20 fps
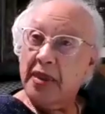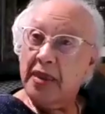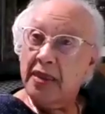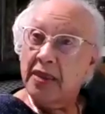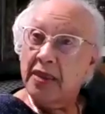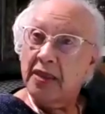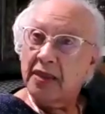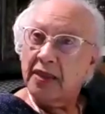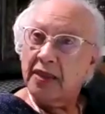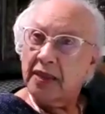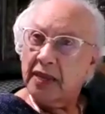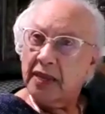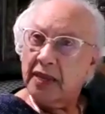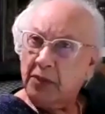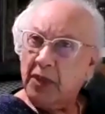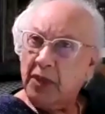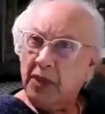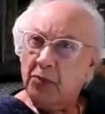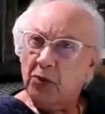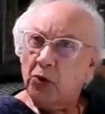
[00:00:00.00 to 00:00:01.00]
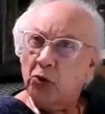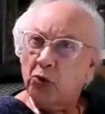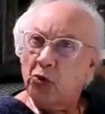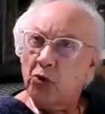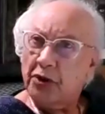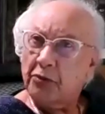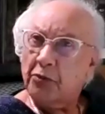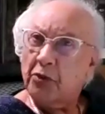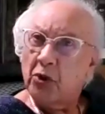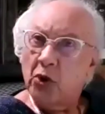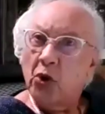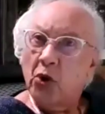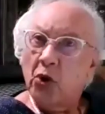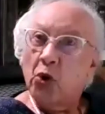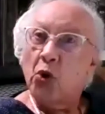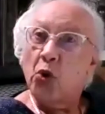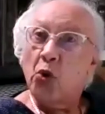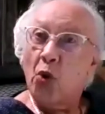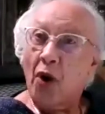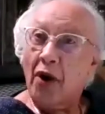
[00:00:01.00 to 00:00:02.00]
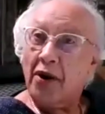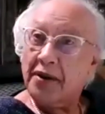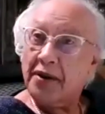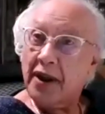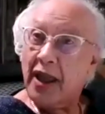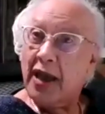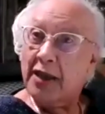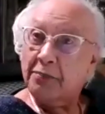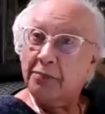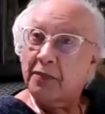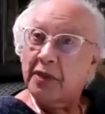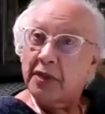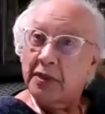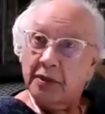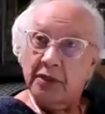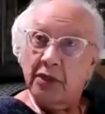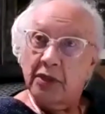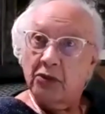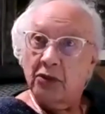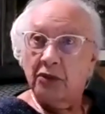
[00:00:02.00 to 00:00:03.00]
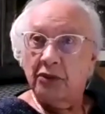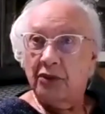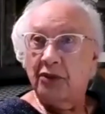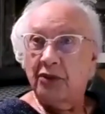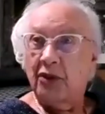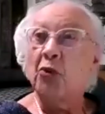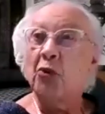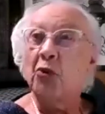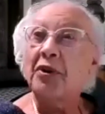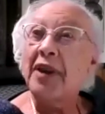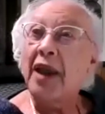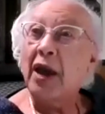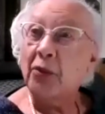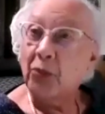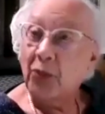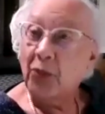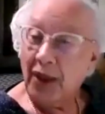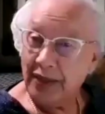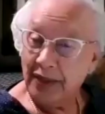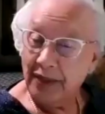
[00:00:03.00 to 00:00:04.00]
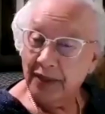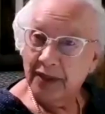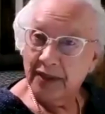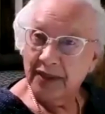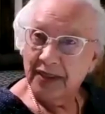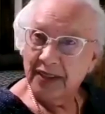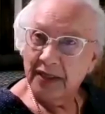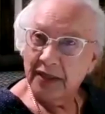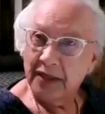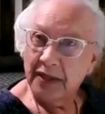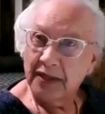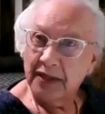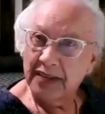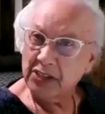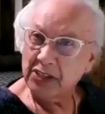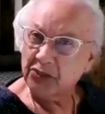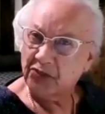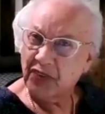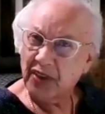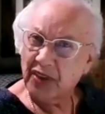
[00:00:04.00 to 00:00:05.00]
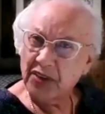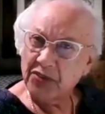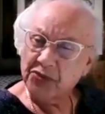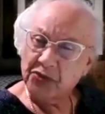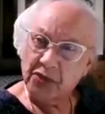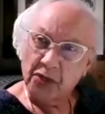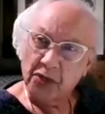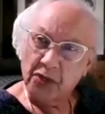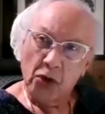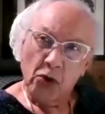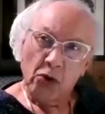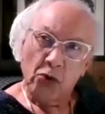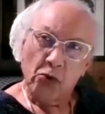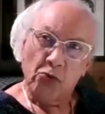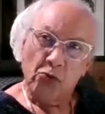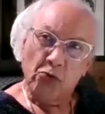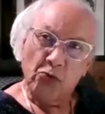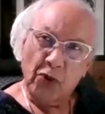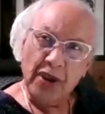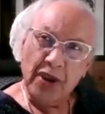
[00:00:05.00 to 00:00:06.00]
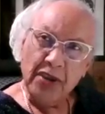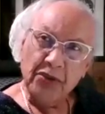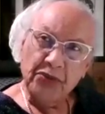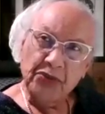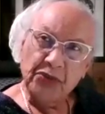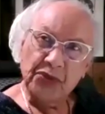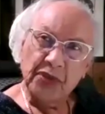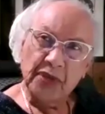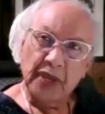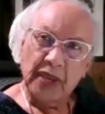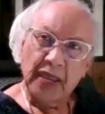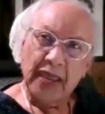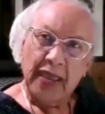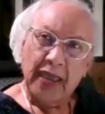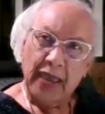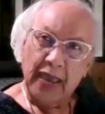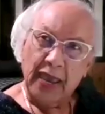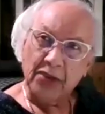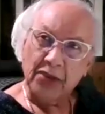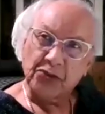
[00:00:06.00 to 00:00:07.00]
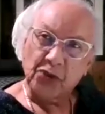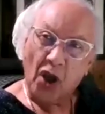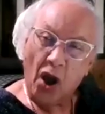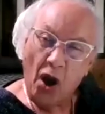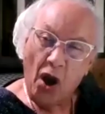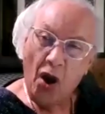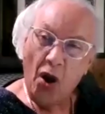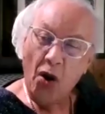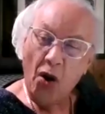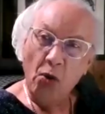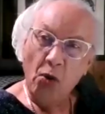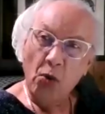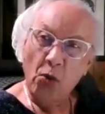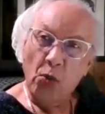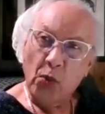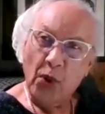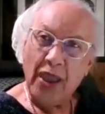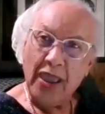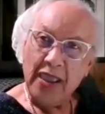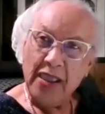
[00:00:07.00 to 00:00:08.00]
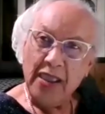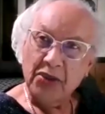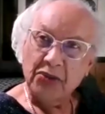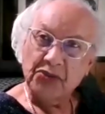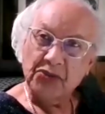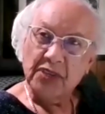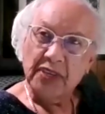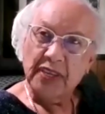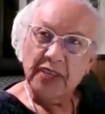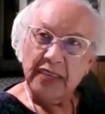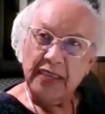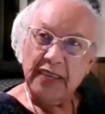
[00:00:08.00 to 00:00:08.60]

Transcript: me and people who are not who are not white. Let's face it, race has always